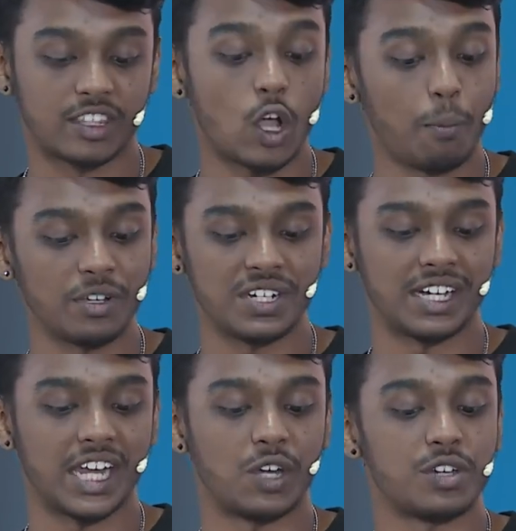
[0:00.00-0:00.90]
the
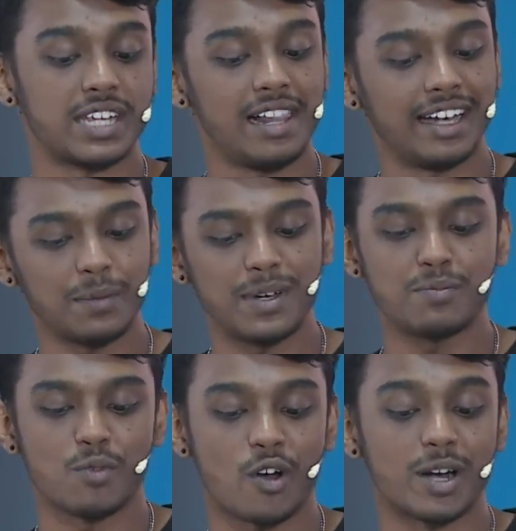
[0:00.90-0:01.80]
opportunity to share a little bit
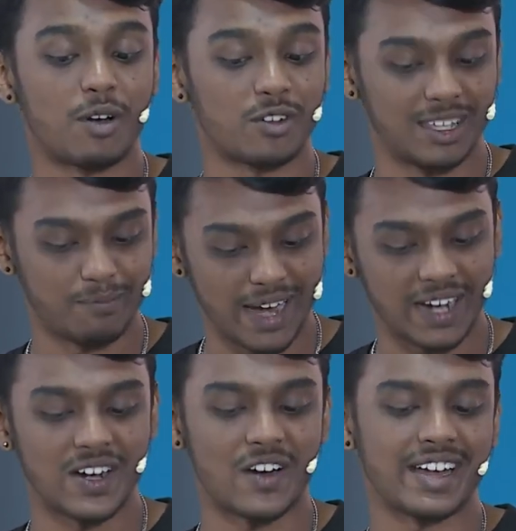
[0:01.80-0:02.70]
more about the
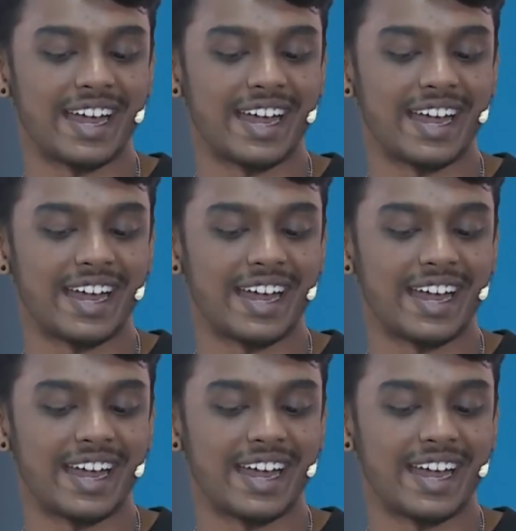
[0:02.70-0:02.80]
background